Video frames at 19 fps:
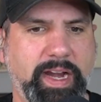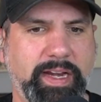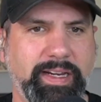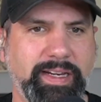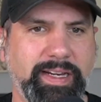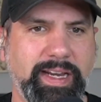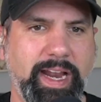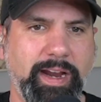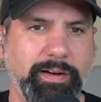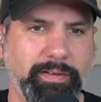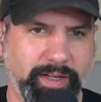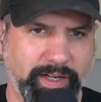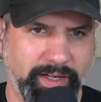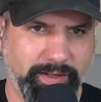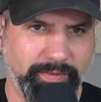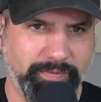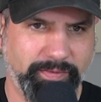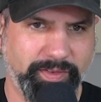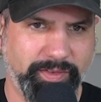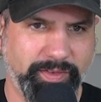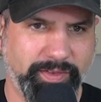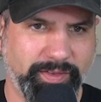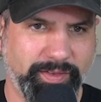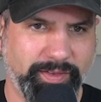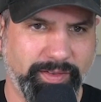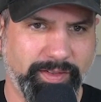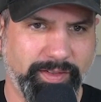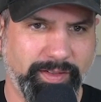narratives
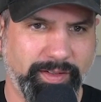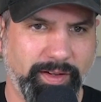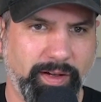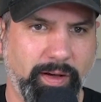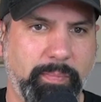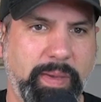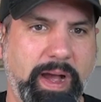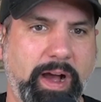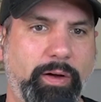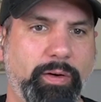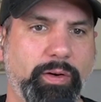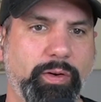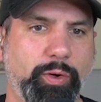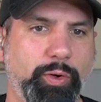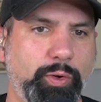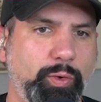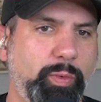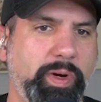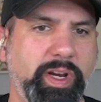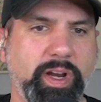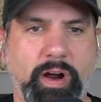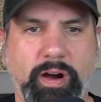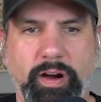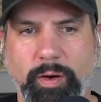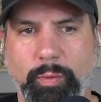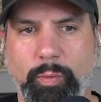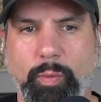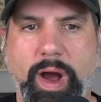about who we
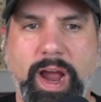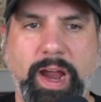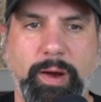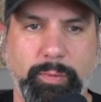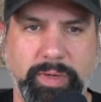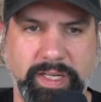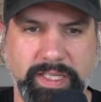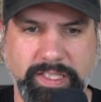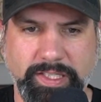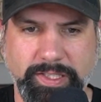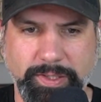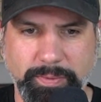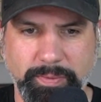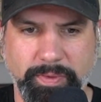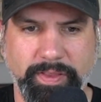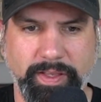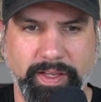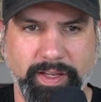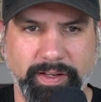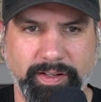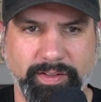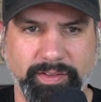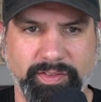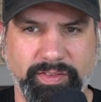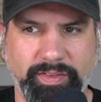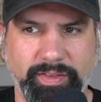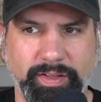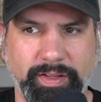are and why we do
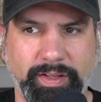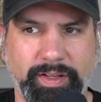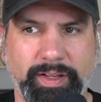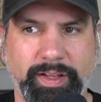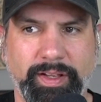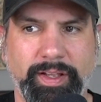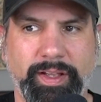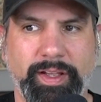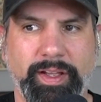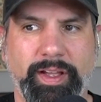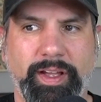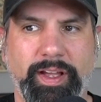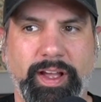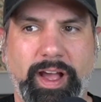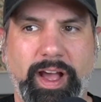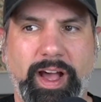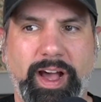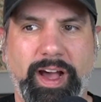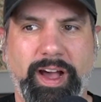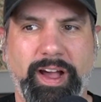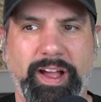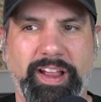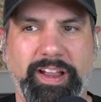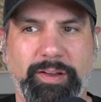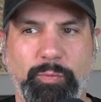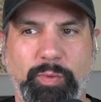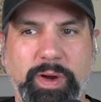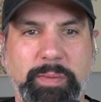things,
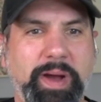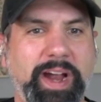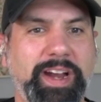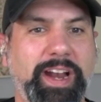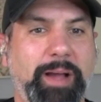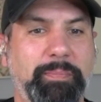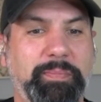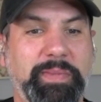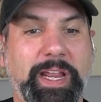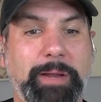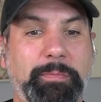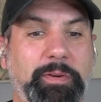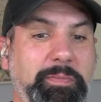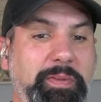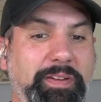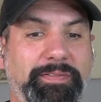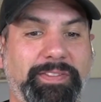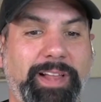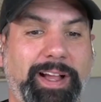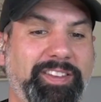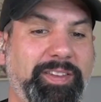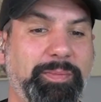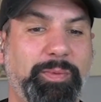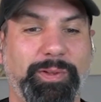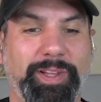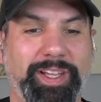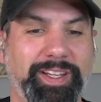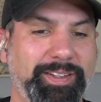we might not be able to be
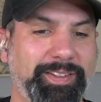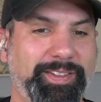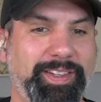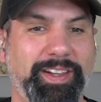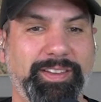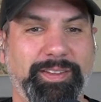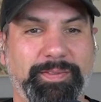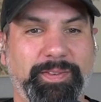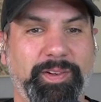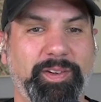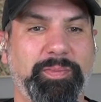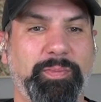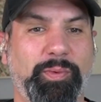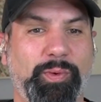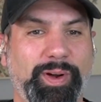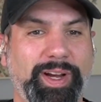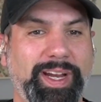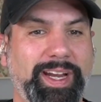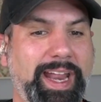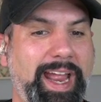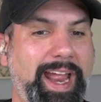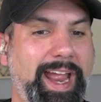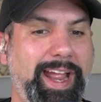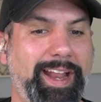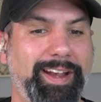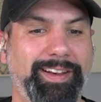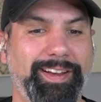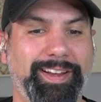flexible, like you said in the first point,
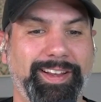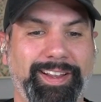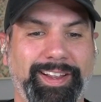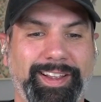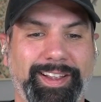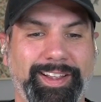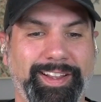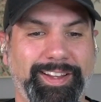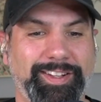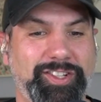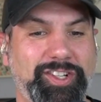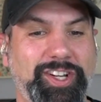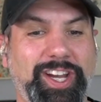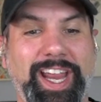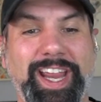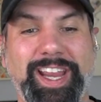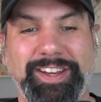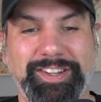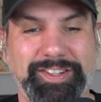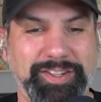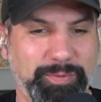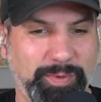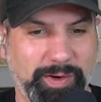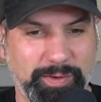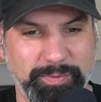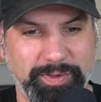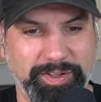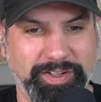and change
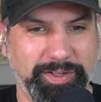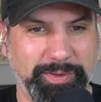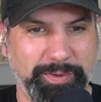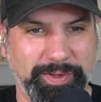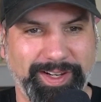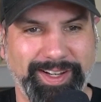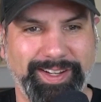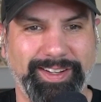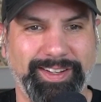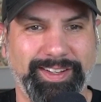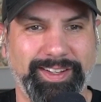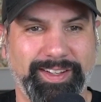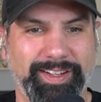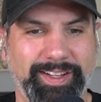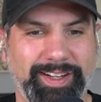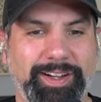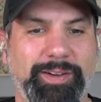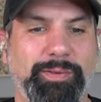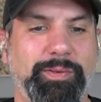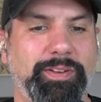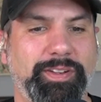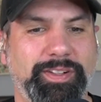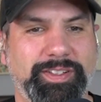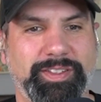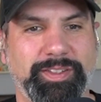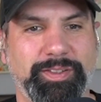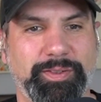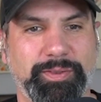what we're doing in order
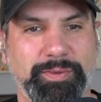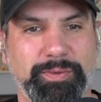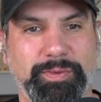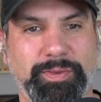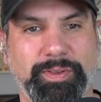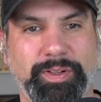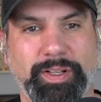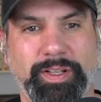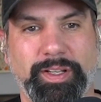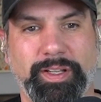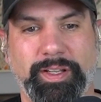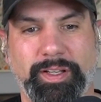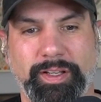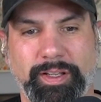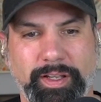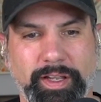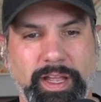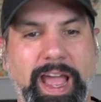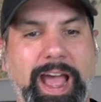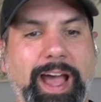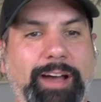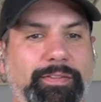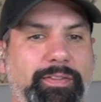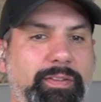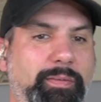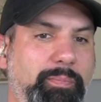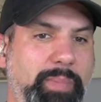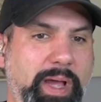to
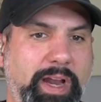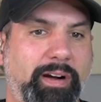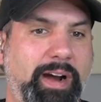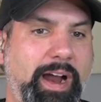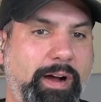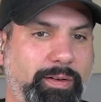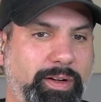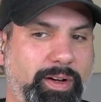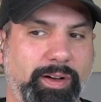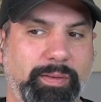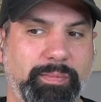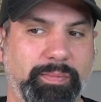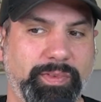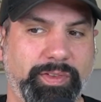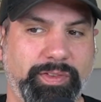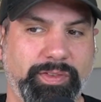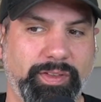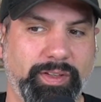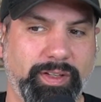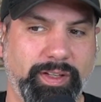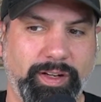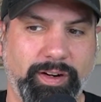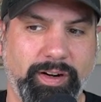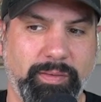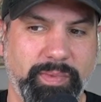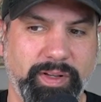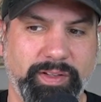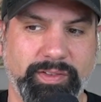have better outcomes in
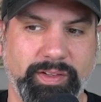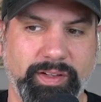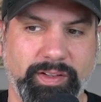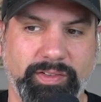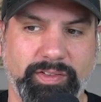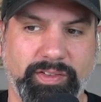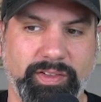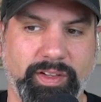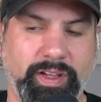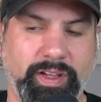our business.